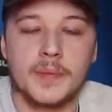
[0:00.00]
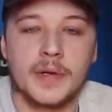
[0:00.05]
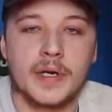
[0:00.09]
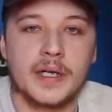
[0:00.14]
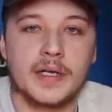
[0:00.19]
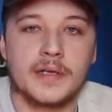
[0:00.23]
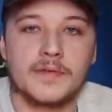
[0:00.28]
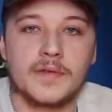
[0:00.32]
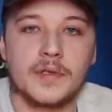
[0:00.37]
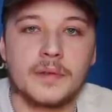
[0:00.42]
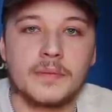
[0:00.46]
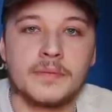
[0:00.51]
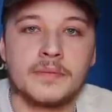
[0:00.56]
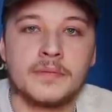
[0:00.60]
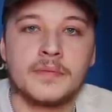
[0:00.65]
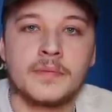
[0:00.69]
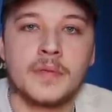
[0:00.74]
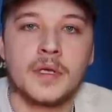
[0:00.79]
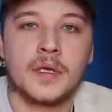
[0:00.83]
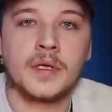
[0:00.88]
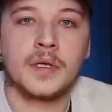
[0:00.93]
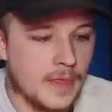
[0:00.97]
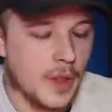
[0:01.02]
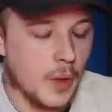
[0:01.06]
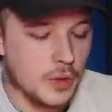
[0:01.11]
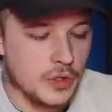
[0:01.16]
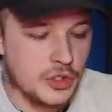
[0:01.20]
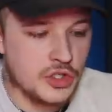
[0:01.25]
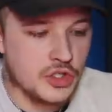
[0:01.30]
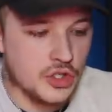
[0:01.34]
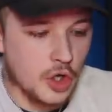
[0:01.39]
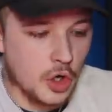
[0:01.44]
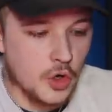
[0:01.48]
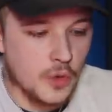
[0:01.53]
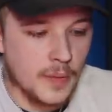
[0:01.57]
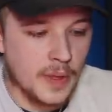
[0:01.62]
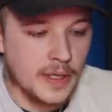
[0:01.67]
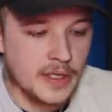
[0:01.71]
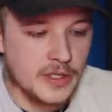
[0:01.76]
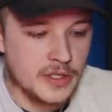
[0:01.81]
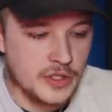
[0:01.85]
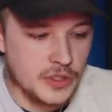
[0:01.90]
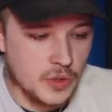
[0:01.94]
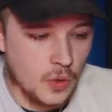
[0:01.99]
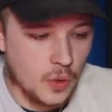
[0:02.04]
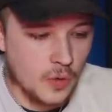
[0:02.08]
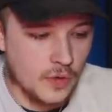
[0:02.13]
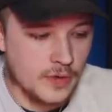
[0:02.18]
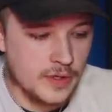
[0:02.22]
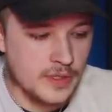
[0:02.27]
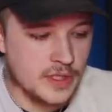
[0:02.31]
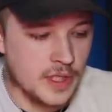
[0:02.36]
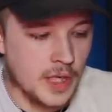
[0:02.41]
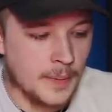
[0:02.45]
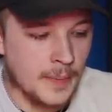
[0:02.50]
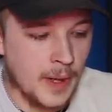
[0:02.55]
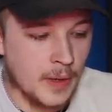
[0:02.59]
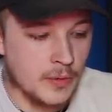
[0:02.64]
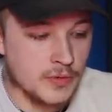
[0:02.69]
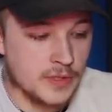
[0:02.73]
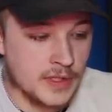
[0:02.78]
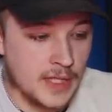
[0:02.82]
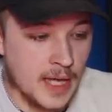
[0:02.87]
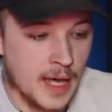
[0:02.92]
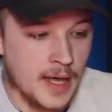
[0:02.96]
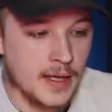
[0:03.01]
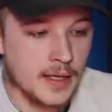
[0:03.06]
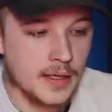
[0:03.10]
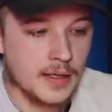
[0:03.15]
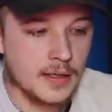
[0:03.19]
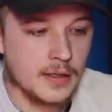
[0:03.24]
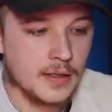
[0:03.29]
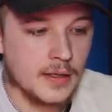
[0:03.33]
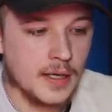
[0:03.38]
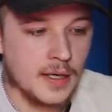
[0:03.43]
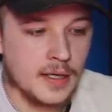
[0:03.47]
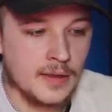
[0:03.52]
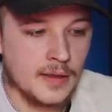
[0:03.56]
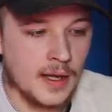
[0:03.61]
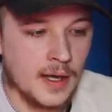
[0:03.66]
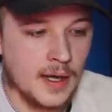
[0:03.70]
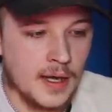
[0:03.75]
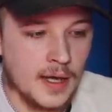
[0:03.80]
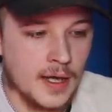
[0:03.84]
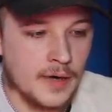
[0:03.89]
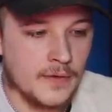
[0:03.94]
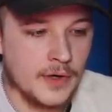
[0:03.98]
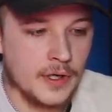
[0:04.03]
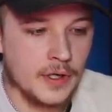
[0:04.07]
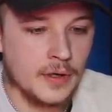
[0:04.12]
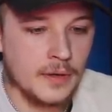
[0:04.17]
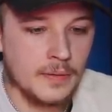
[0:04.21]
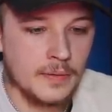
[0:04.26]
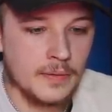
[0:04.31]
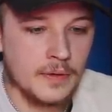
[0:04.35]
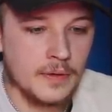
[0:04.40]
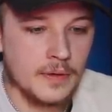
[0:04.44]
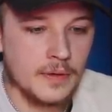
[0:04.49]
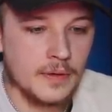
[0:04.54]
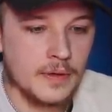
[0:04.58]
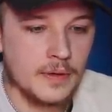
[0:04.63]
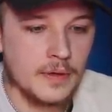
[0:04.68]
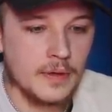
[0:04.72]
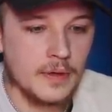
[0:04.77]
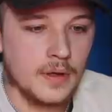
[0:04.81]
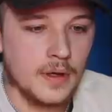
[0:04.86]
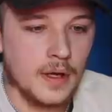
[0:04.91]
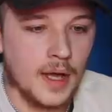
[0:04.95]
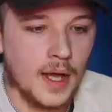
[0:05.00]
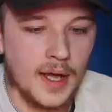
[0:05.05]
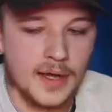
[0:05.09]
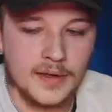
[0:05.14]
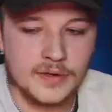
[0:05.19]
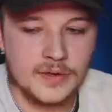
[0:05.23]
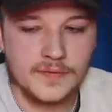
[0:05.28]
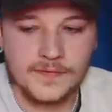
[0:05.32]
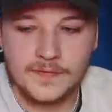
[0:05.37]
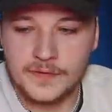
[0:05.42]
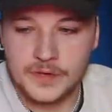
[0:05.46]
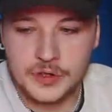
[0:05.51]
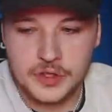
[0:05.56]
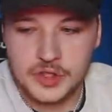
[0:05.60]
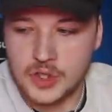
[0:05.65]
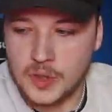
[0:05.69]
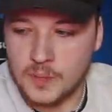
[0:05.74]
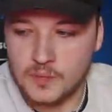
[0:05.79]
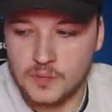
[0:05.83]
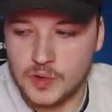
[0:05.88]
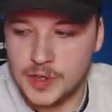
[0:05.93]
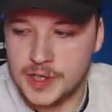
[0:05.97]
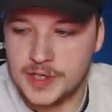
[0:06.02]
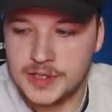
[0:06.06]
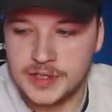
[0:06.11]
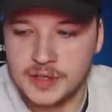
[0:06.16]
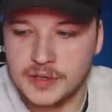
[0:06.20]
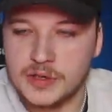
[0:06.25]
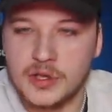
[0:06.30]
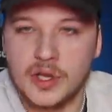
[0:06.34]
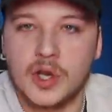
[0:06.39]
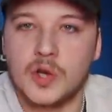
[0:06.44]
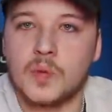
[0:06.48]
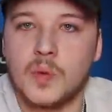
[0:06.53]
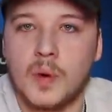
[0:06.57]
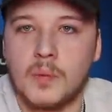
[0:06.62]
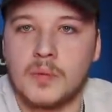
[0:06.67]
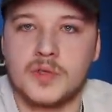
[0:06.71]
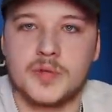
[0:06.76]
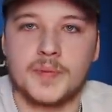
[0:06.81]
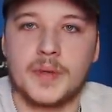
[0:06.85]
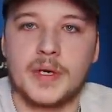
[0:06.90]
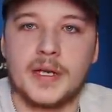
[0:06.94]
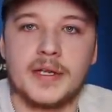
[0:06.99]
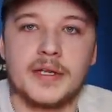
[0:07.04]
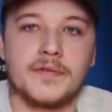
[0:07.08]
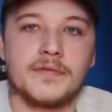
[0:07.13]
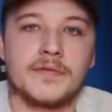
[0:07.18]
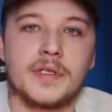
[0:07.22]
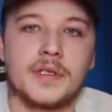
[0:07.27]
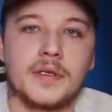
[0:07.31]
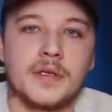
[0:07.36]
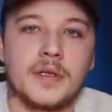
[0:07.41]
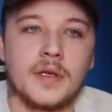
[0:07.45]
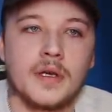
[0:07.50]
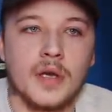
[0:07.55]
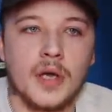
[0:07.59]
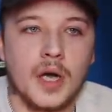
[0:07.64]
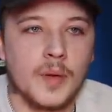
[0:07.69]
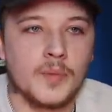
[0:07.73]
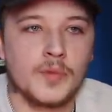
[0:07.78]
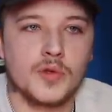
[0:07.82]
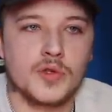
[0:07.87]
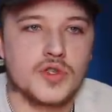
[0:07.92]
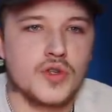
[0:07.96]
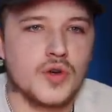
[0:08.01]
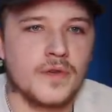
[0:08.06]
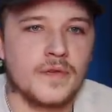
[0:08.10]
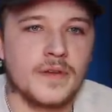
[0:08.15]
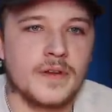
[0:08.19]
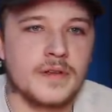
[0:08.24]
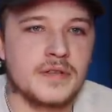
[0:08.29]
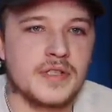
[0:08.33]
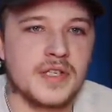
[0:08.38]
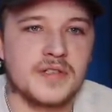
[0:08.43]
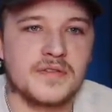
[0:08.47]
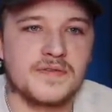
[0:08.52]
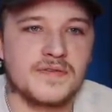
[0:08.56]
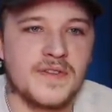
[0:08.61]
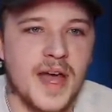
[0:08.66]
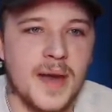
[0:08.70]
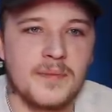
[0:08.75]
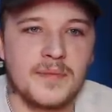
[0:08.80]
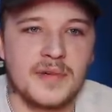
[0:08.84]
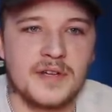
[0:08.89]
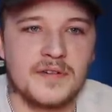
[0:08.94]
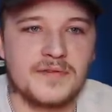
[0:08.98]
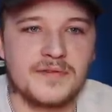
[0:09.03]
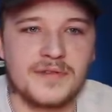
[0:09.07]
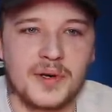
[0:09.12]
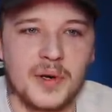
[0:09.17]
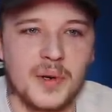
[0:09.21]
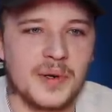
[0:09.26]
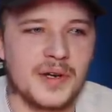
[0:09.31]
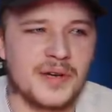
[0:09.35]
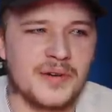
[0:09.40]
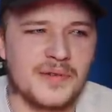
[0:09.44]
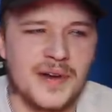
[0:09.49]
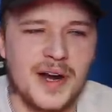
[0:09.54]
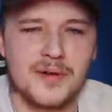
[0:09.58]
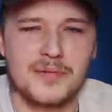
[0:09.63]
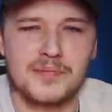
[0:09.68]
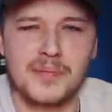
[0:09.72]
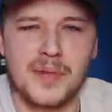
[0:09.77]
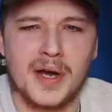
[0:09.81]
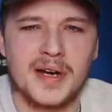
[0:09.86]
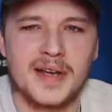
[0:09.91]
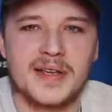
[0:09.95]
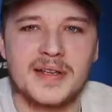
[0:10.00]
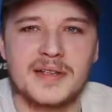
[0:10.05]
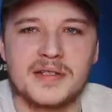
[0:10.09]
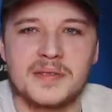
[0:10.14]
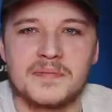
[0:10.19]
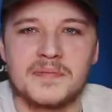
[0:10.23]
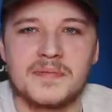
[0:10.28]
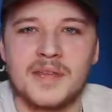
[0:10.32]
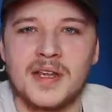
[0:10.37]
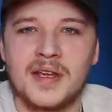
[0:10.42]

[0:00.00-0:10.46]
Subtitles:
believed him. There were so many stories about Deck in that area. And for some reason, no one was believed. I'm not sure if it was his family throwing around money to,